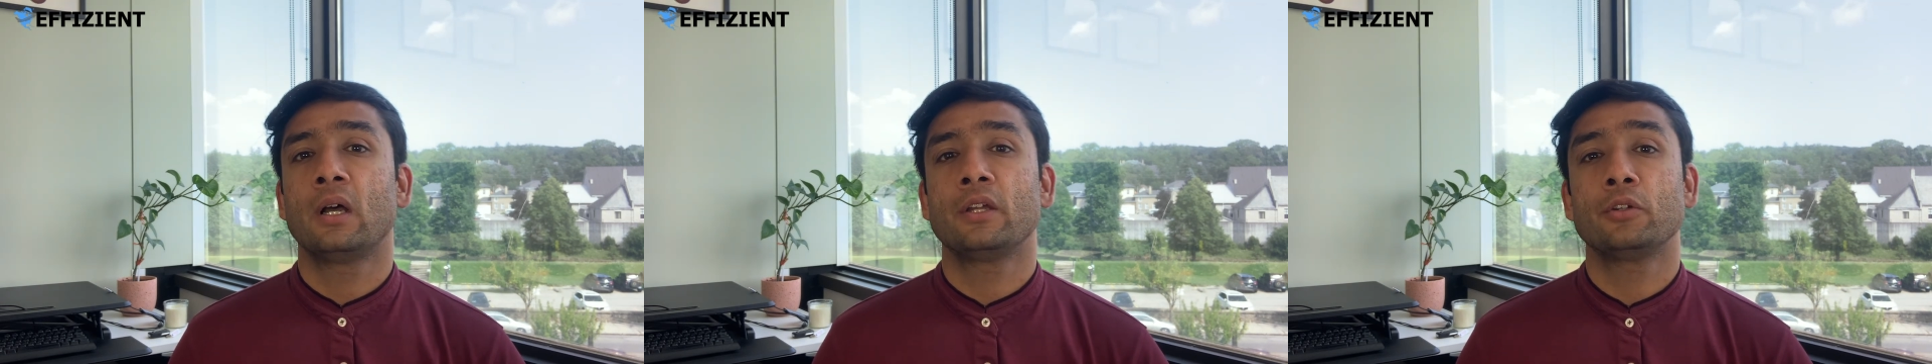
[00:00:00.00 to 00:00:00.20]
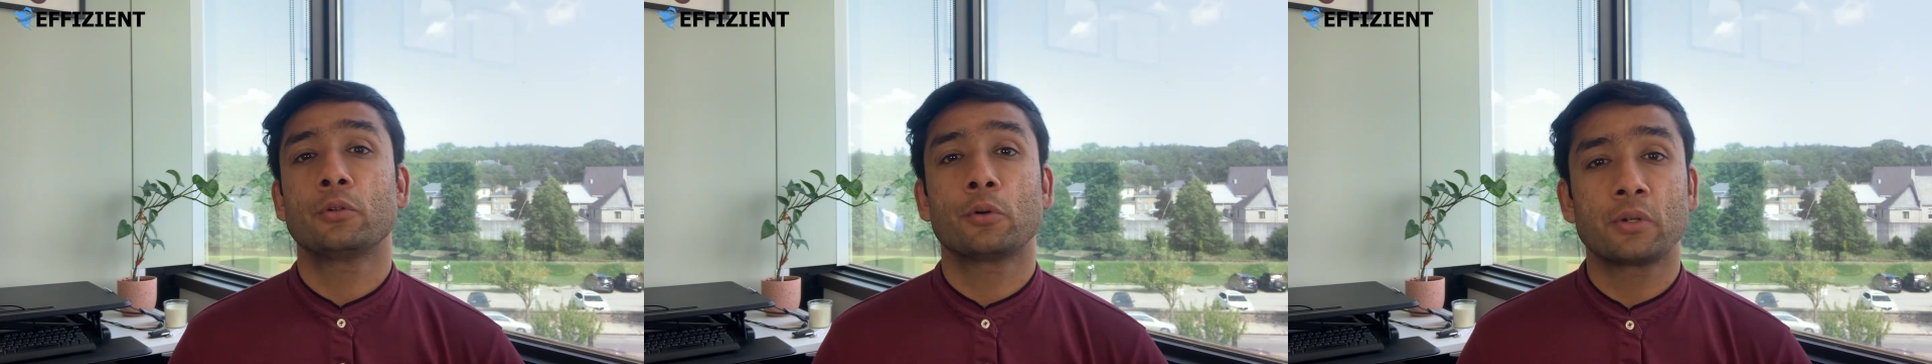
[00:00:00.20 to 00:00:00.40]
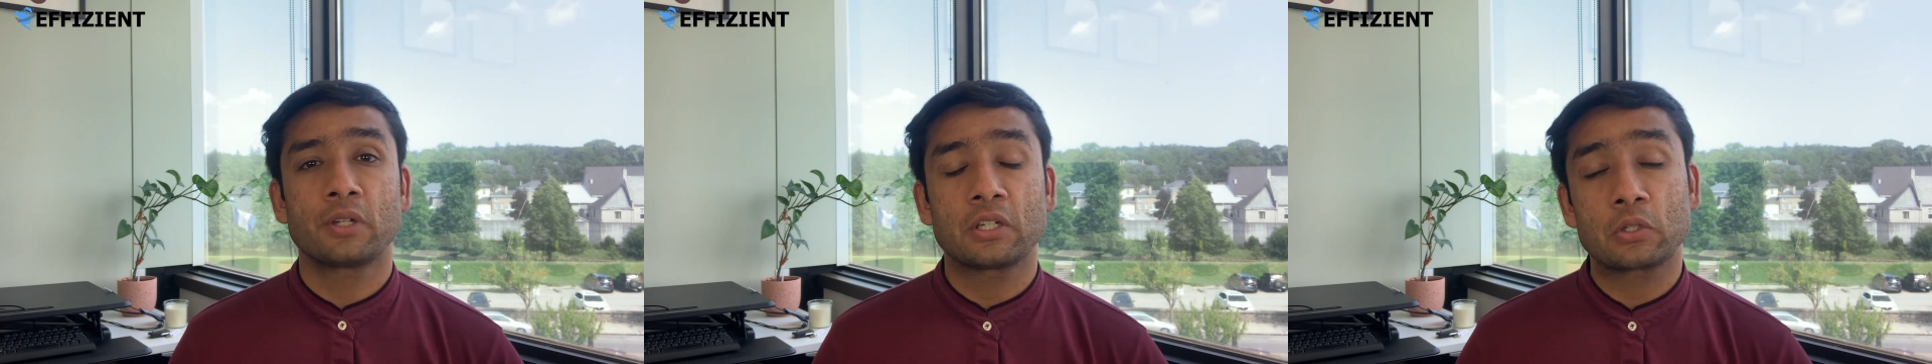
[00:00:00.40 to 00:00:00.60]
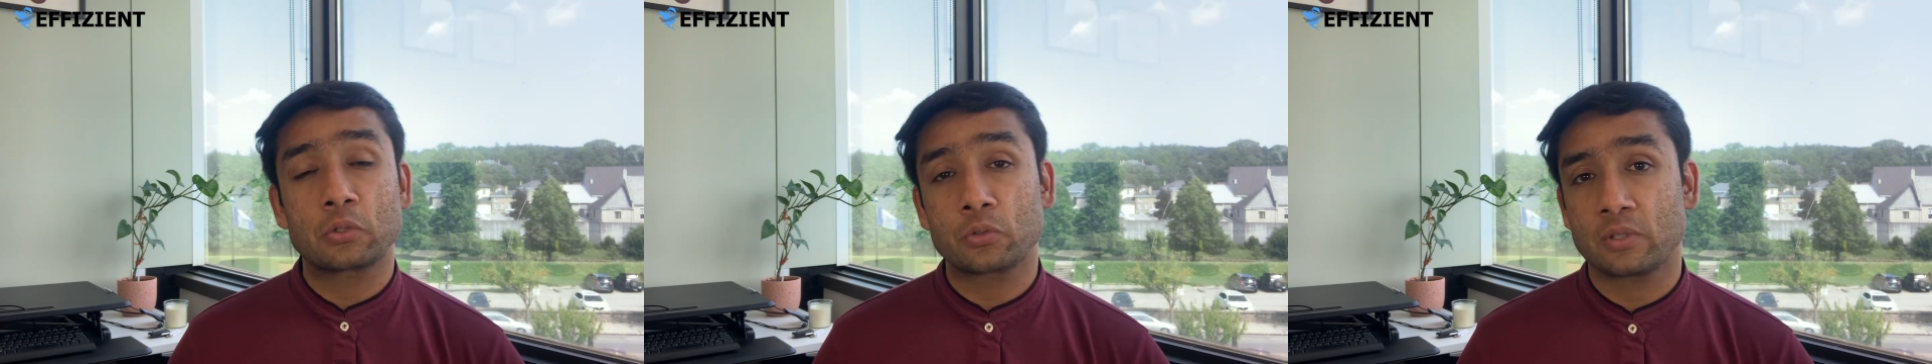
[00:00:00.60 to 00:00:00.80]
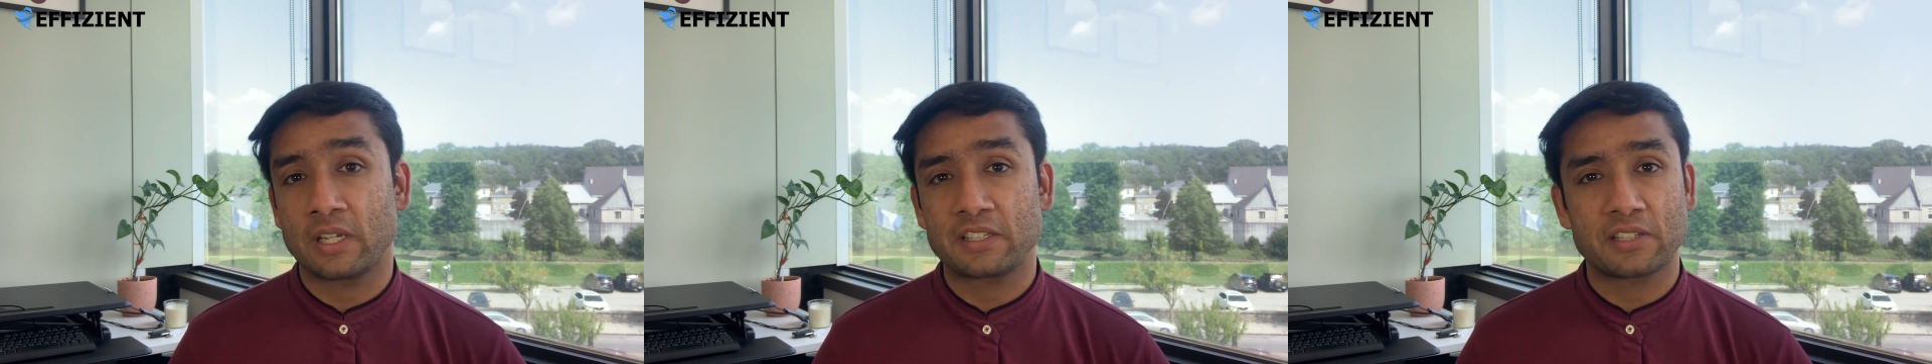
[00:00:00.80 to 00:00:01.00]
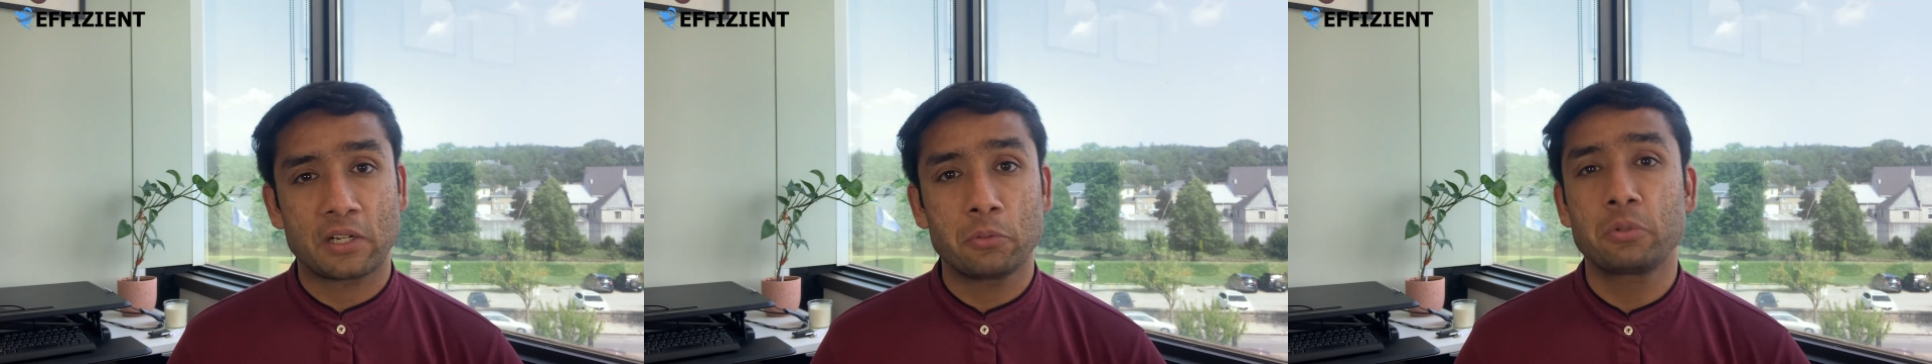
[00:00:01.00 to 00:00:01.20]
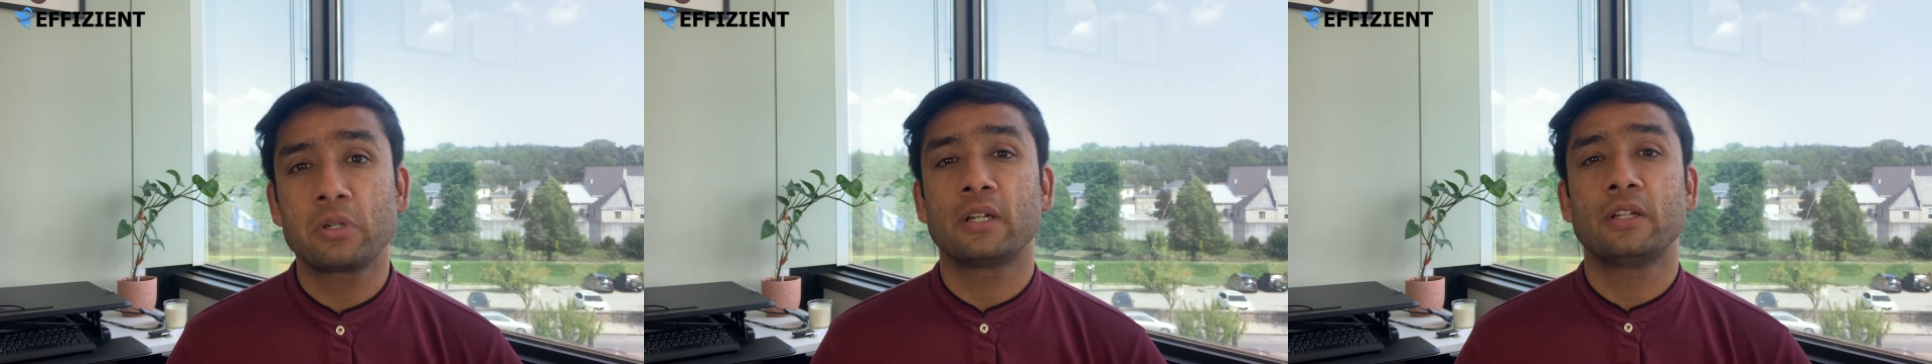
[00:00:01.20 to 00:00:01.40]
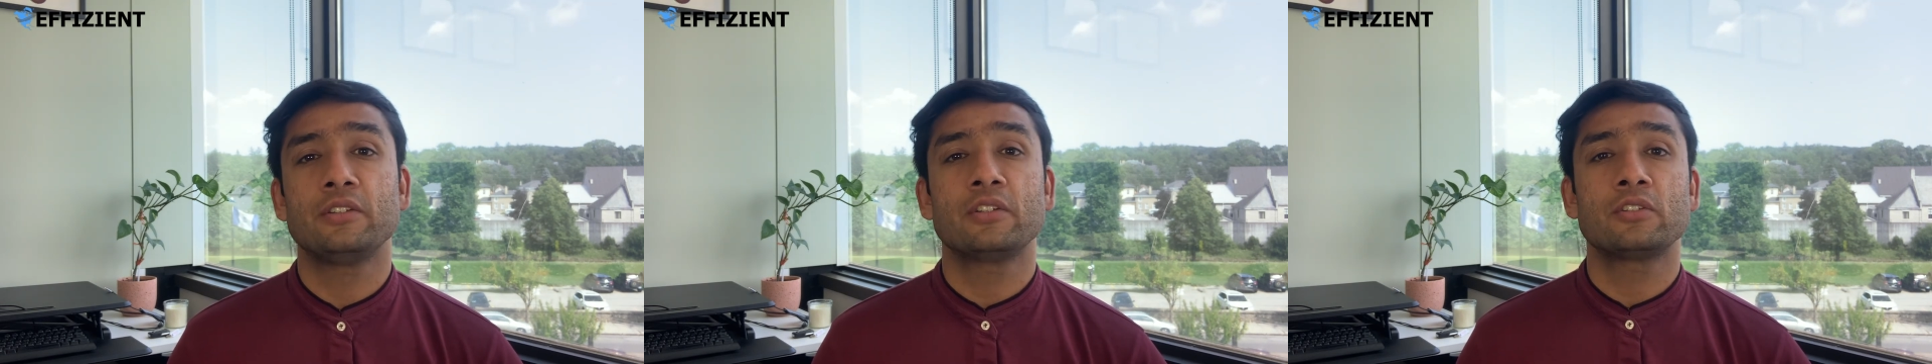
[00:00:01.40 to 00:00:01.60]
You don't need to stress
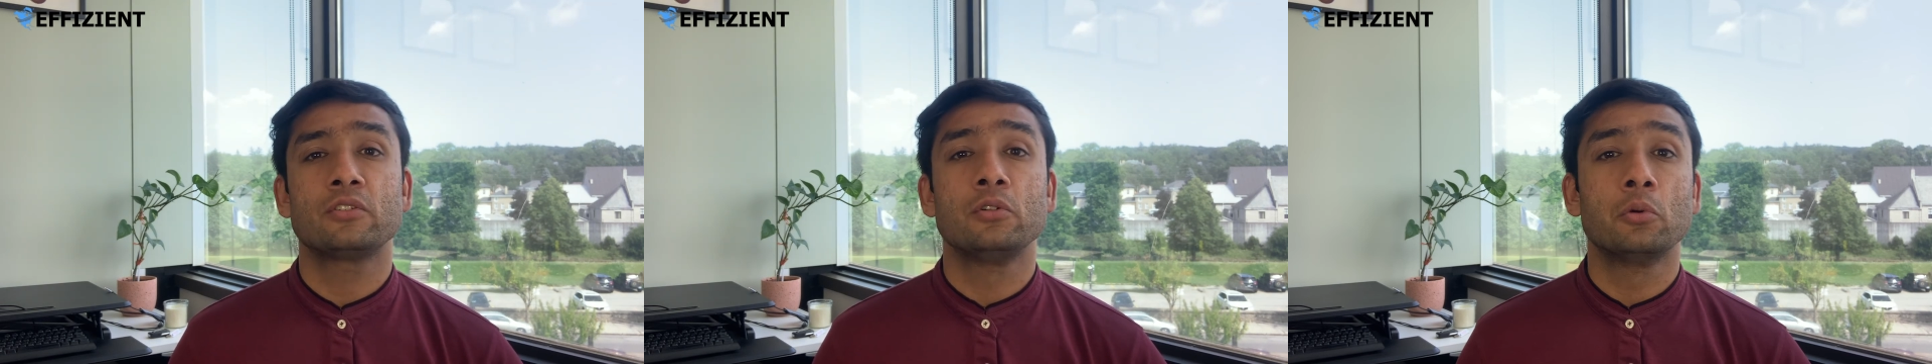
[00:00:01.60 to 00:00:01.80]
out. Just